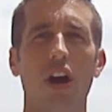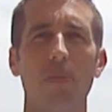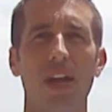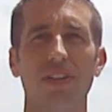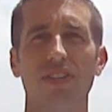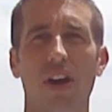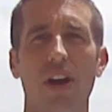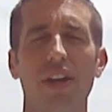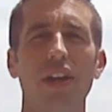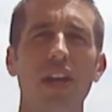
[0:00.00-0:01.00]
are based
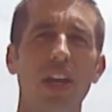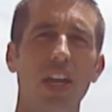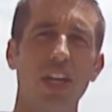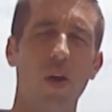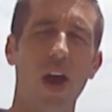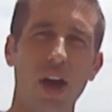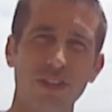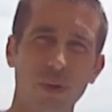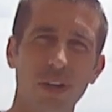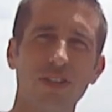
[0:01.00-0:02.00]
on how
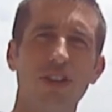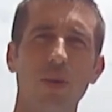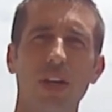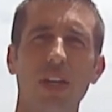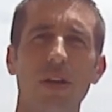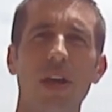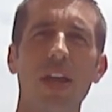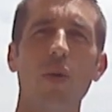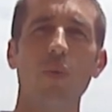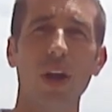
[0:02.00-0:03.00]
someone is doing
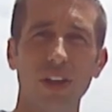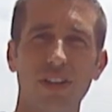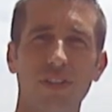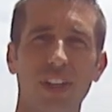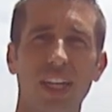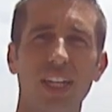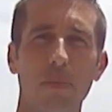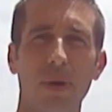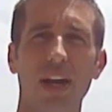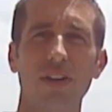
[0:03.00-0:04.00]
relatively
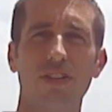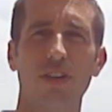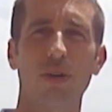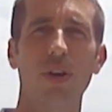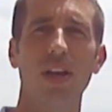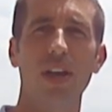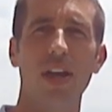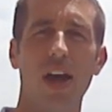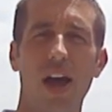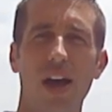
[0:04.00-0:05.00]
compared to
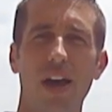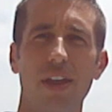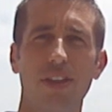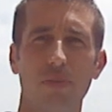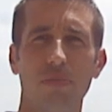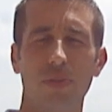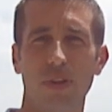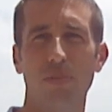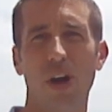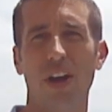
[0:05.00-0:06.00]

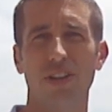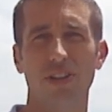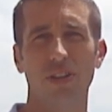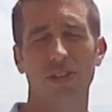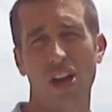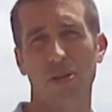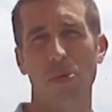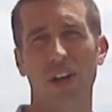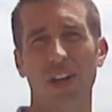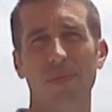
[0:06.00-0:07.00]
the broader stock
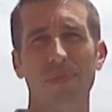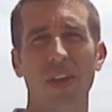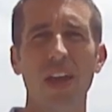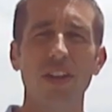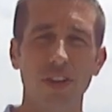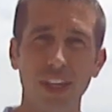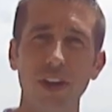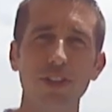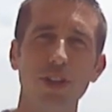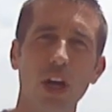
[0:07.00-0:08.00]
market. So
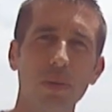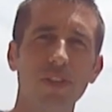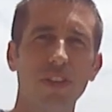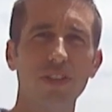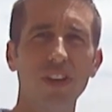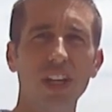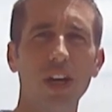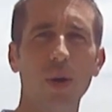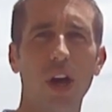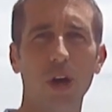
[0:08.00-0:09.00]
thank you for joining me for this
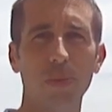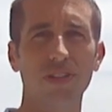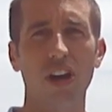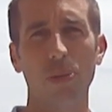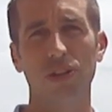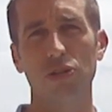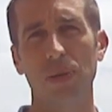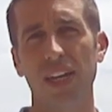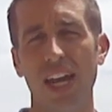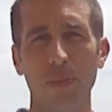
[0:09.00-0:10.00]
video. I hope this helps
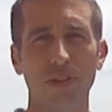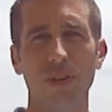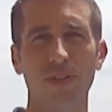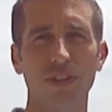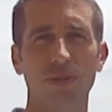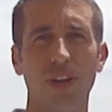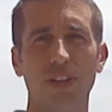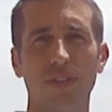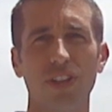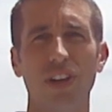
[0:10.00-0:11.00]
explain absolute versus
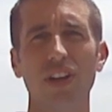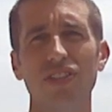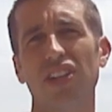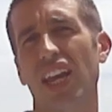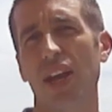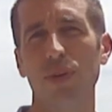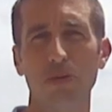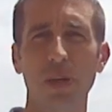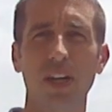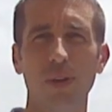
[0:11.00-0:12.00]
relative returns, and we'll
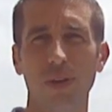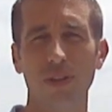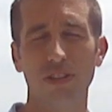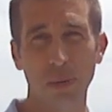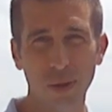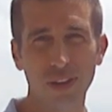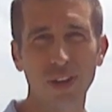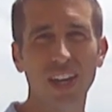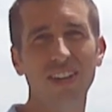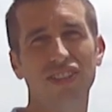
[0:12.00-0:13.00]
speak with
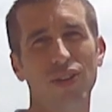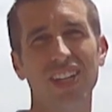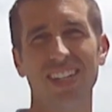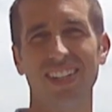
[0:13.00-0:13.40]
you again soon.